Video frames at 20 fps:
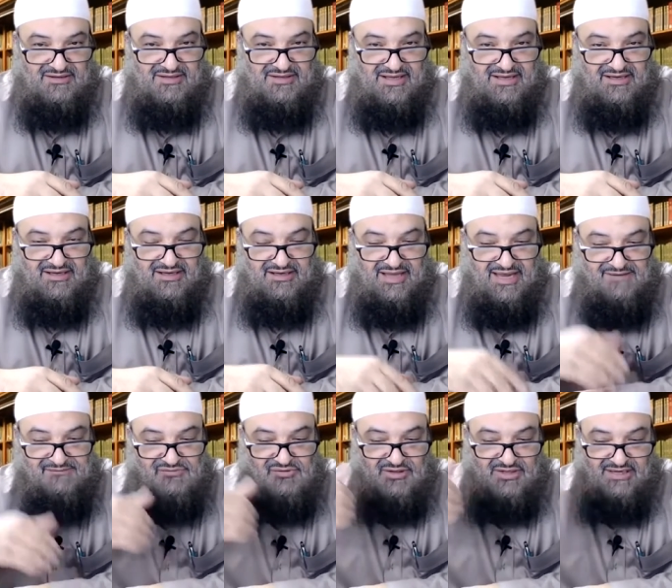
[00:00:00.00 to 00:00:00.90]
they
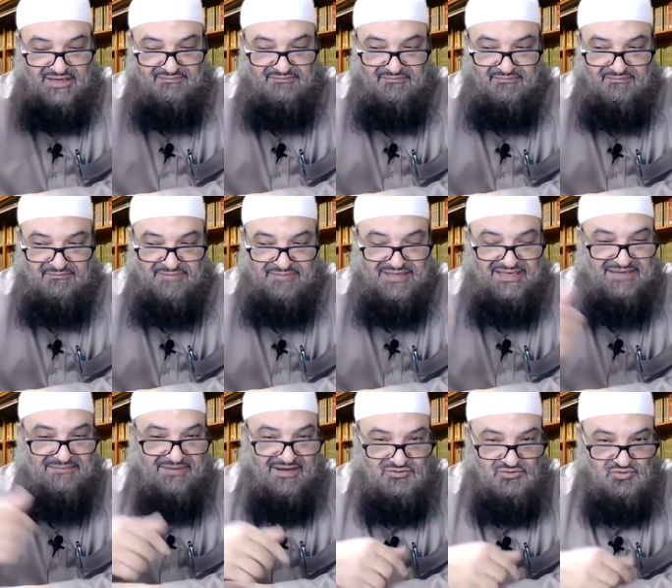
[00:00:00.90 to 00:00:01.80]
came to him
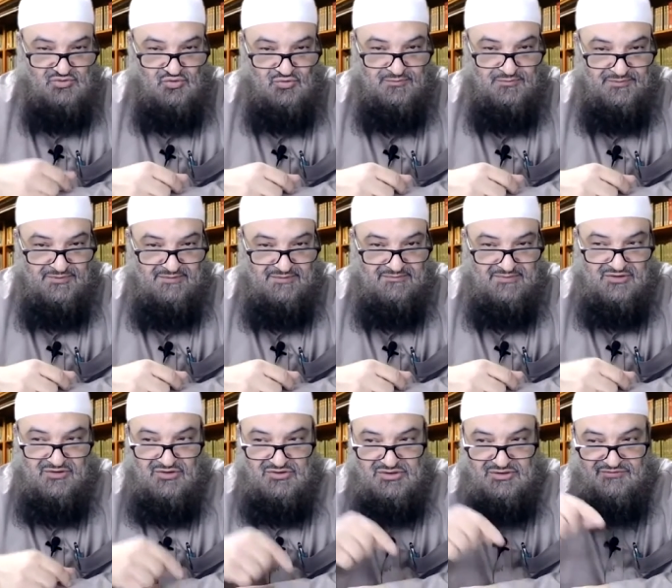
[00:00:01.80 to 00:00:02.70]
Bani Makhzum
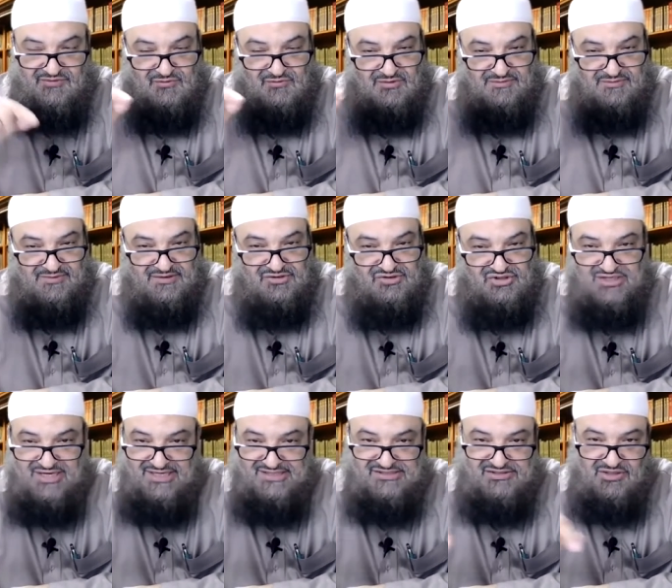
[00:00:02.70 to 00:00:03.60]
because of a woman
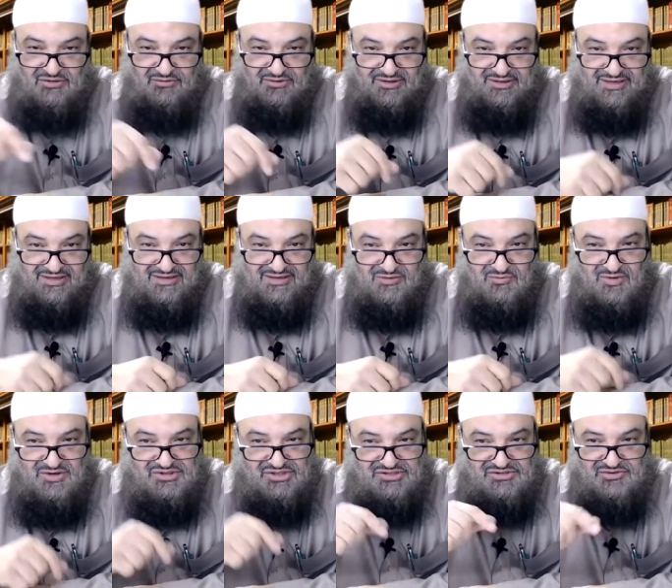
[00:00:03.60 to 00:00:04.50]
she had stolen and the
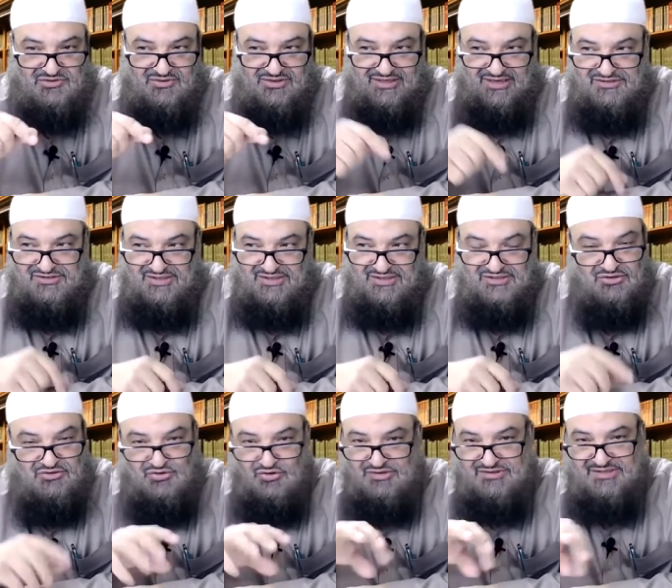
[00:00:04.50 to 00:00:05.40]
way she stole it actually
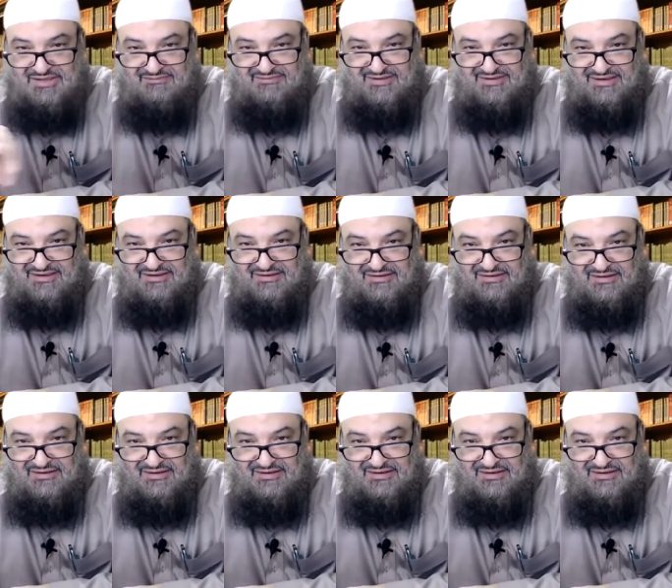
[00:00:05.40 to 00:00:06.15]
she took something